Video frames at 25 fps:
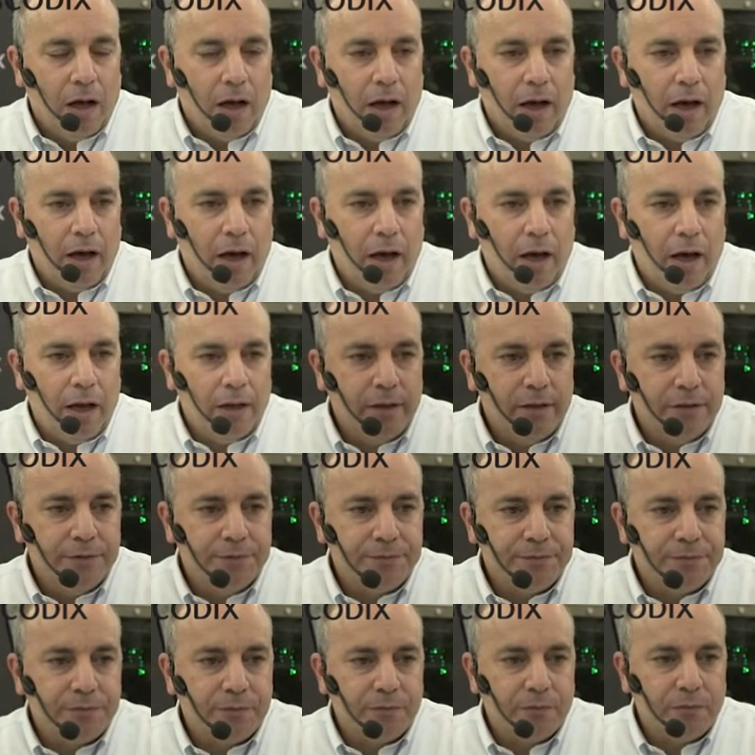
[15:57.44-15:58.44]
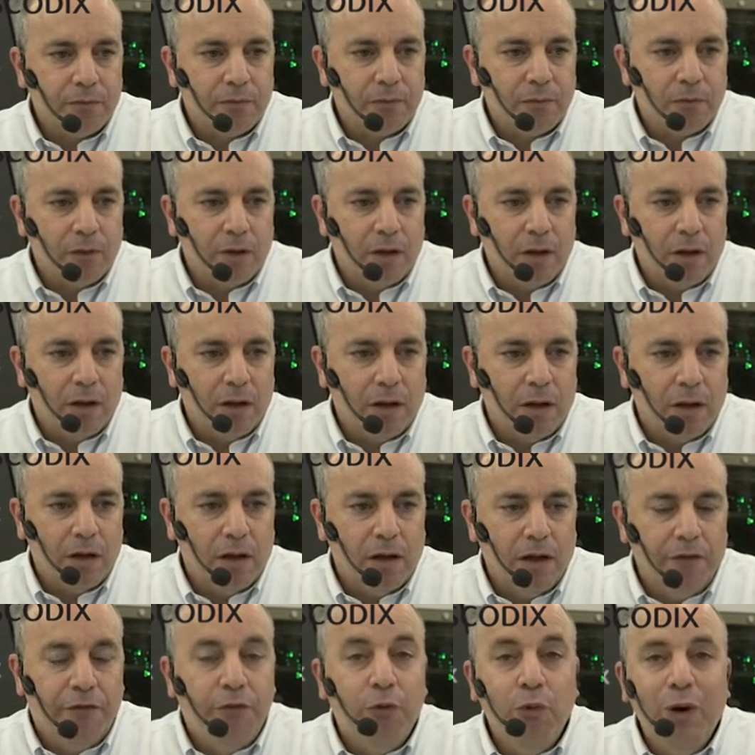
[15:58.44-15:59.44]
And
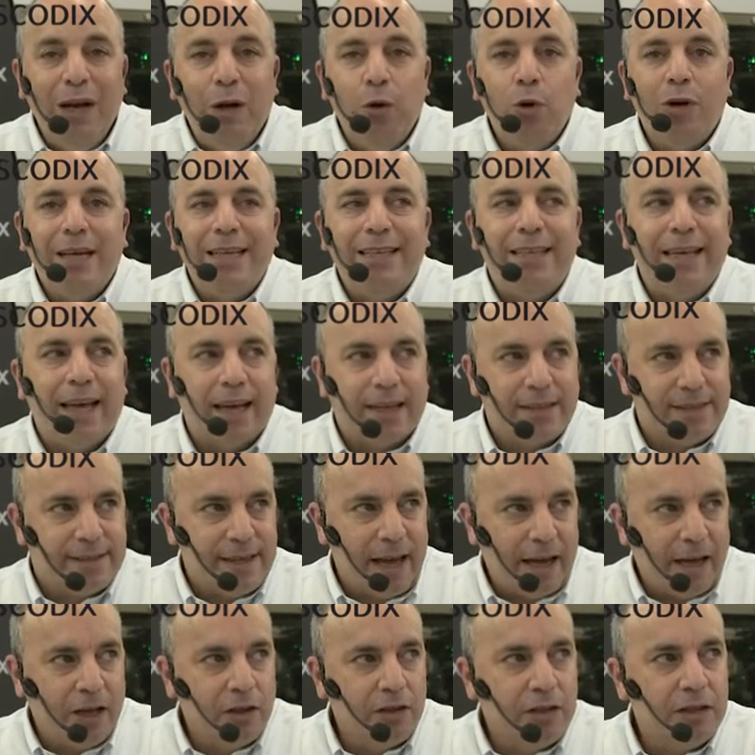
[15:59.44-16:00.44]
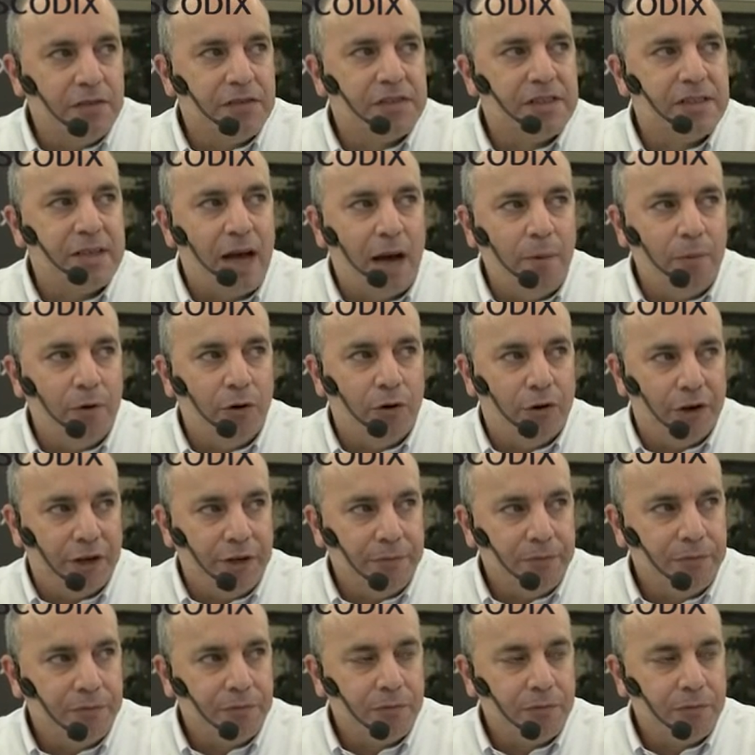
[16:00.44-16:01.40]
if we look at the executive summary,